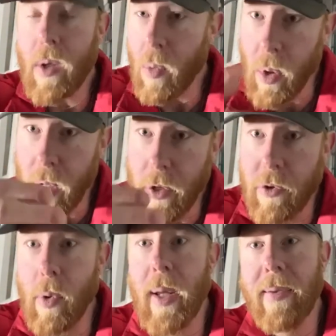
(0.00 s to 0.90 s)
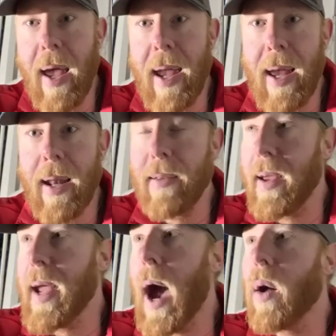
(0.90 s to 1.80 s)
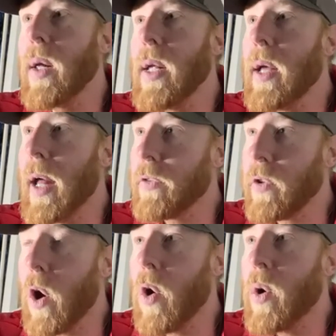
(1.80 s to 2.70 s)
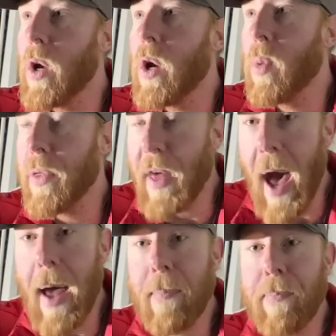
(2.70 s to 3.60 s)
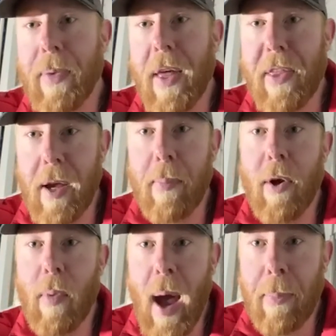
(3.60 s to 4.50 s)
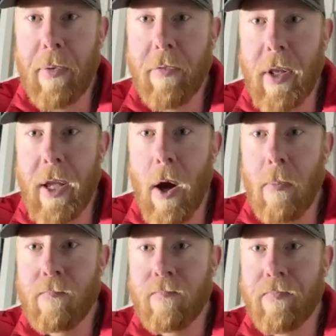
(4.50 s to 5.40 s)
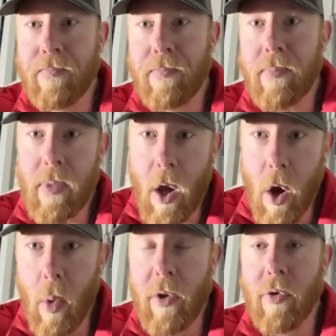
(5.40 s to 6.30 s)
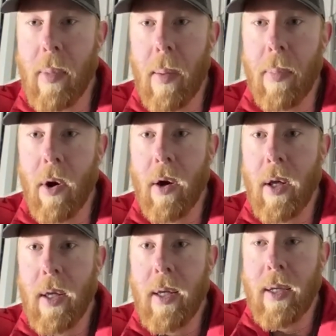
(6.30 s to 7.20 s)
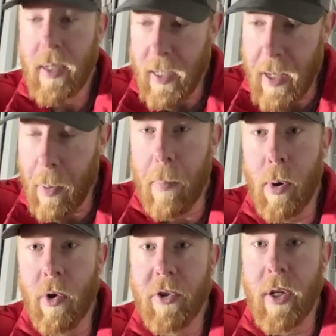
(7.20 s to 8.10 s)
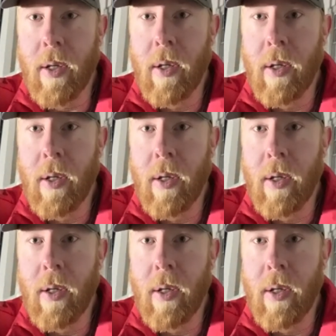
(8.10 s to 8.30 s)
We're gonna do it day in and day out. And so with that, I think I'm gonna wrap the video. Always remember, keep on pushing.